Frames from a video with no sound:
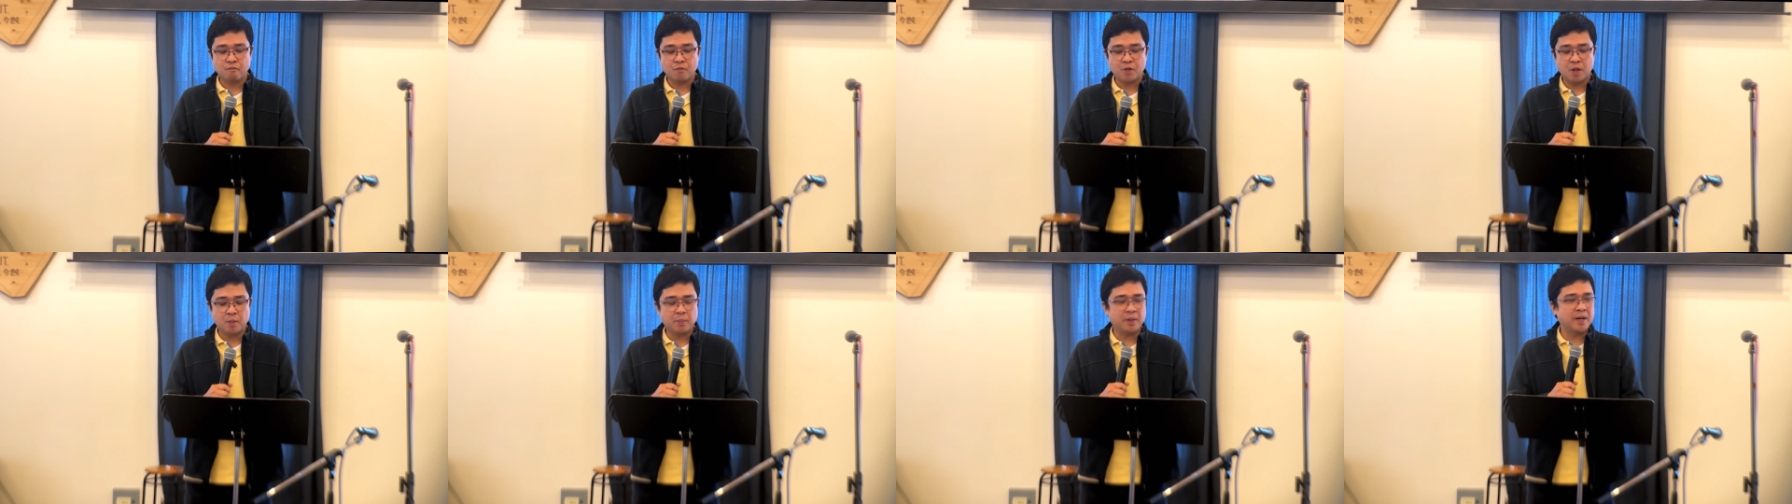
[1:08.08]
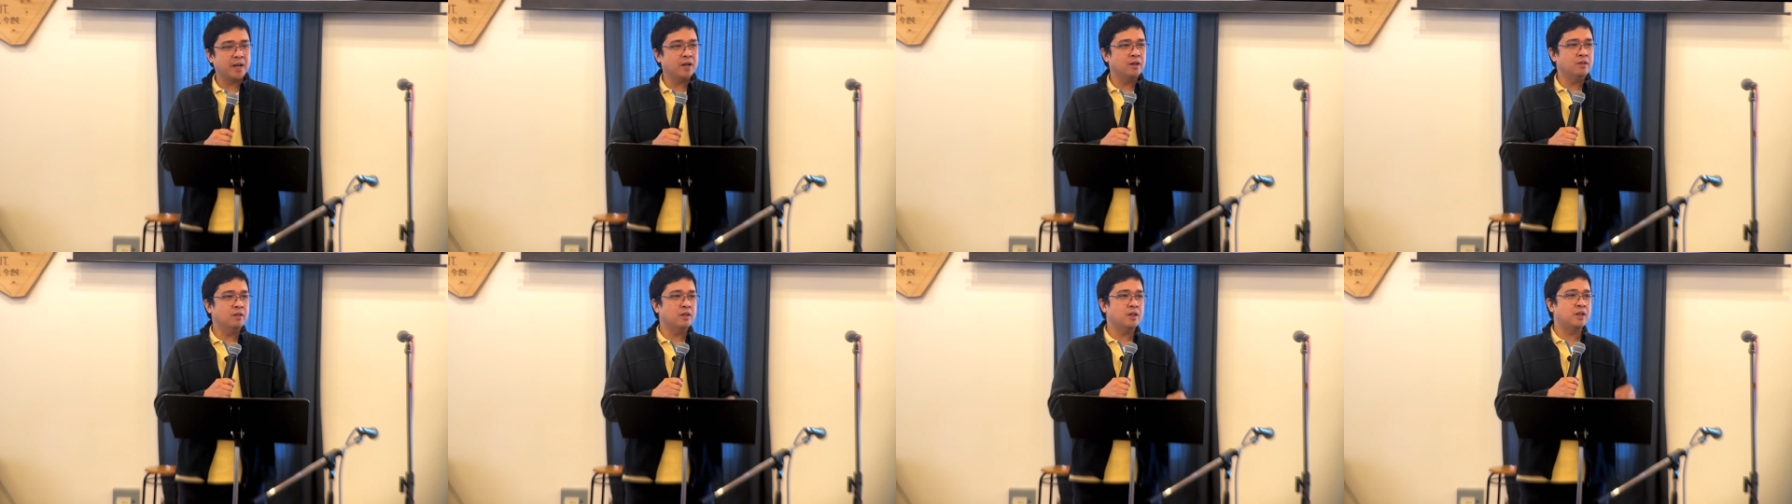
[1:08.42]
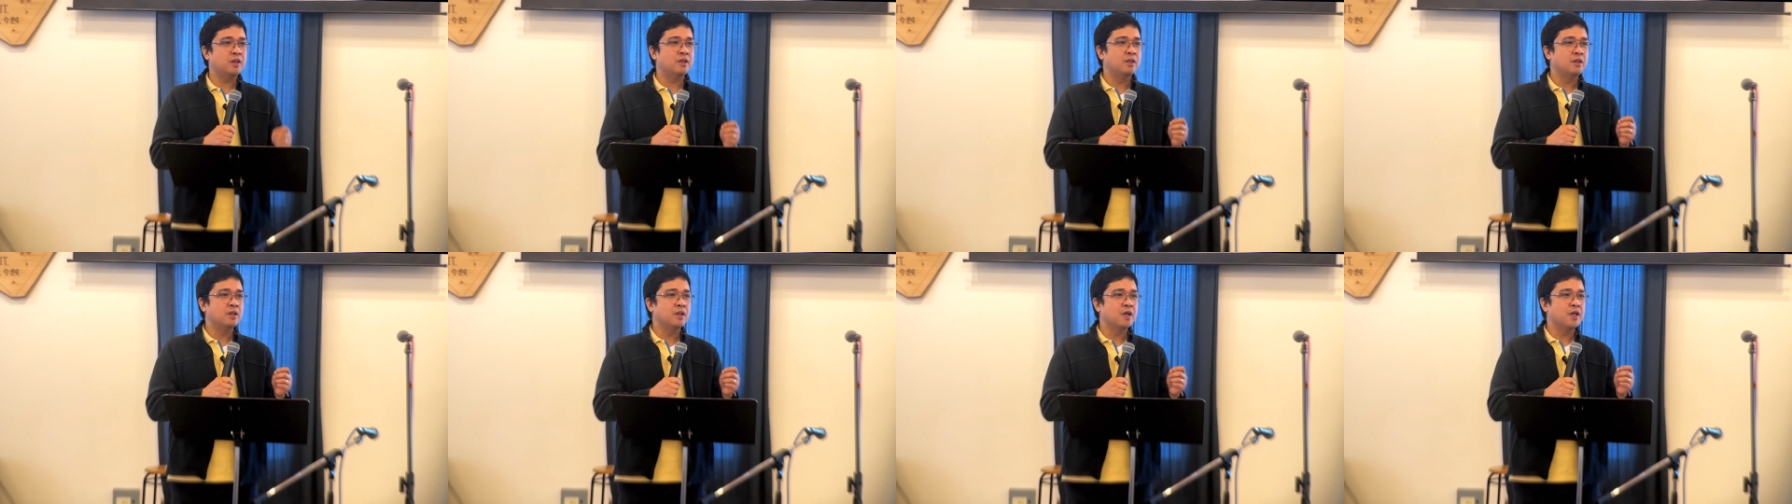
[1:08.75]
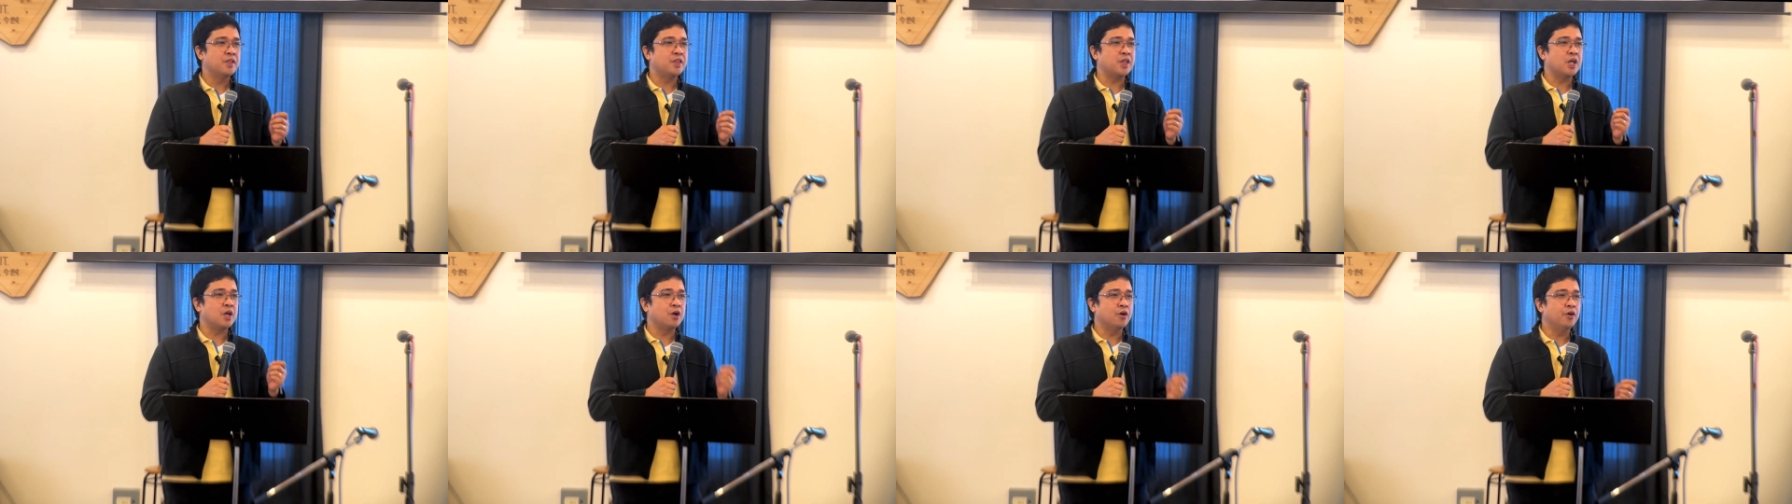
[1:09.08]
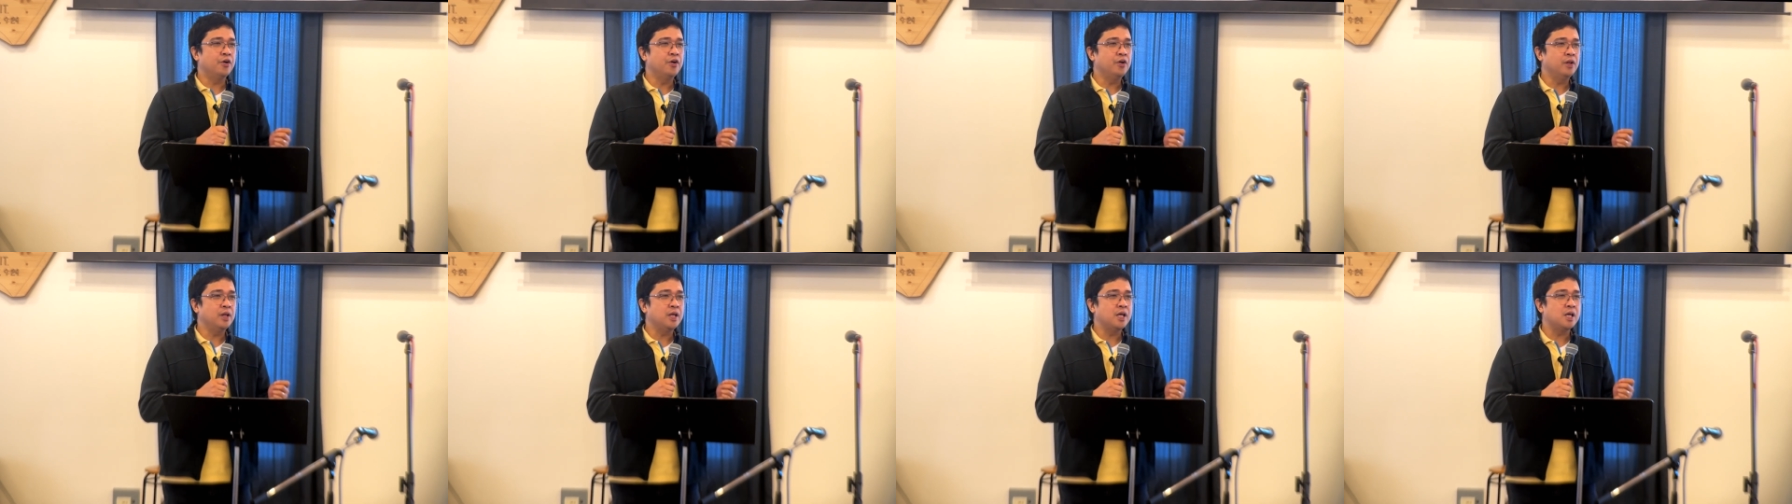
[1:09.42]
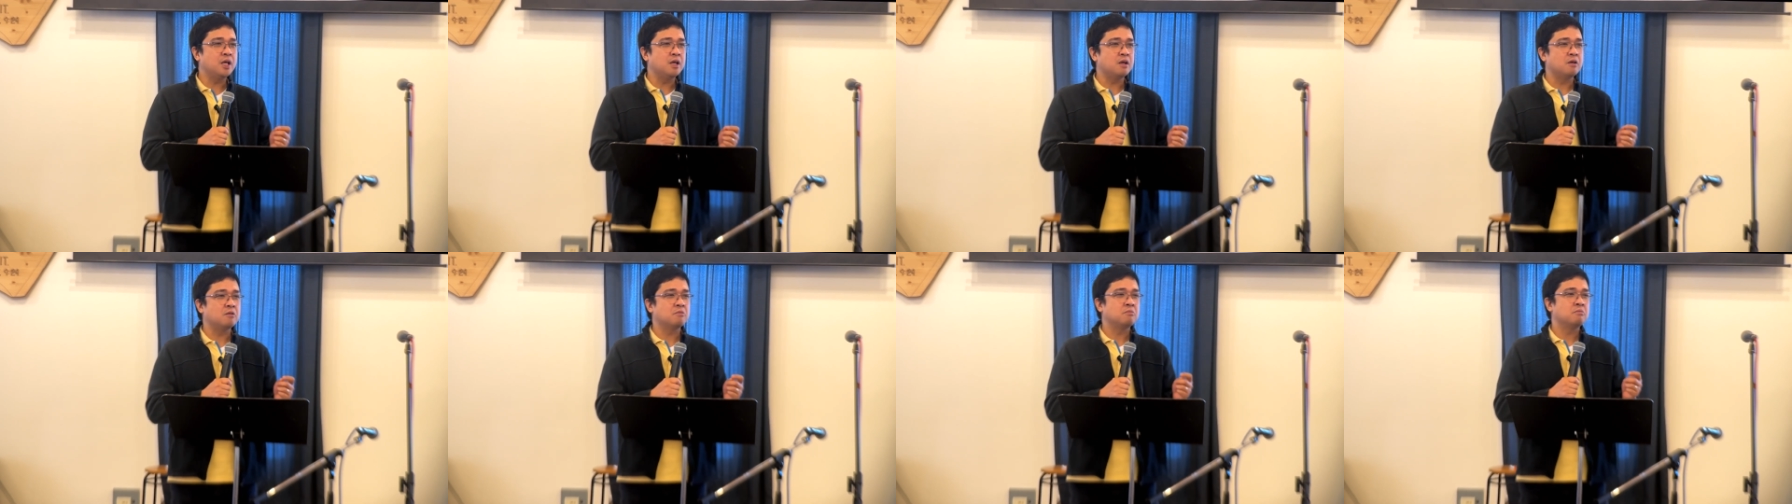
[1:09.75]
But in the
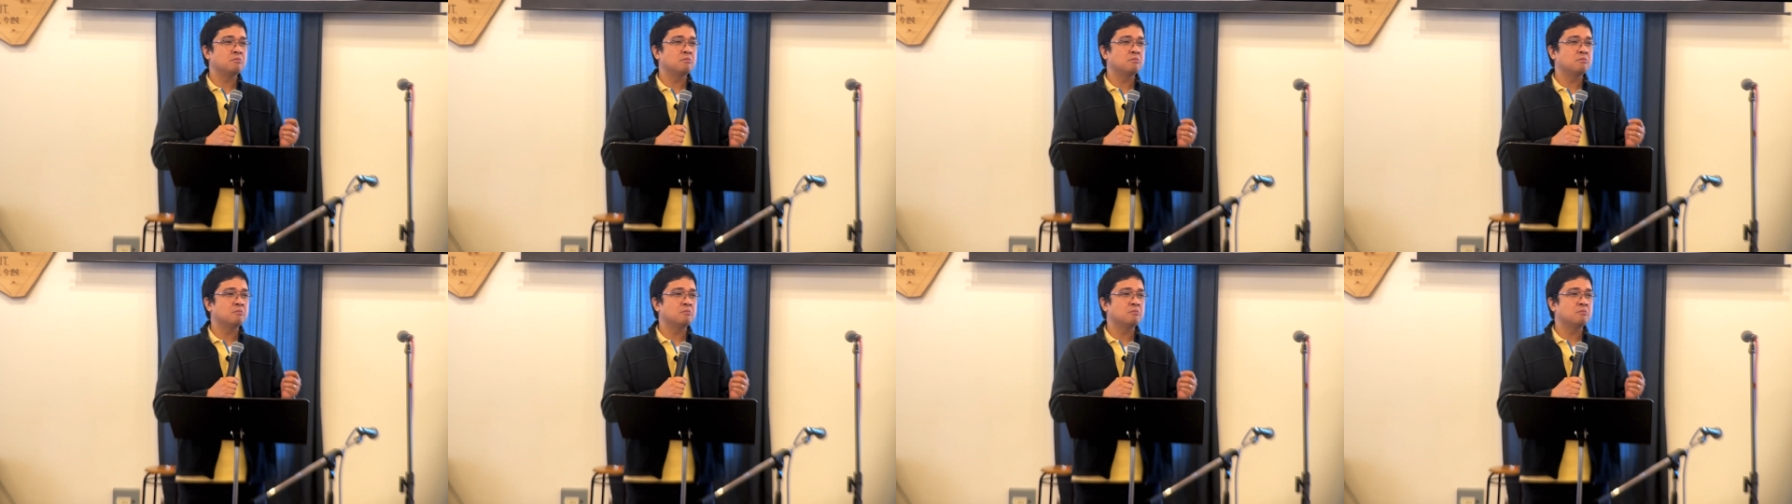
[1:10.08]
early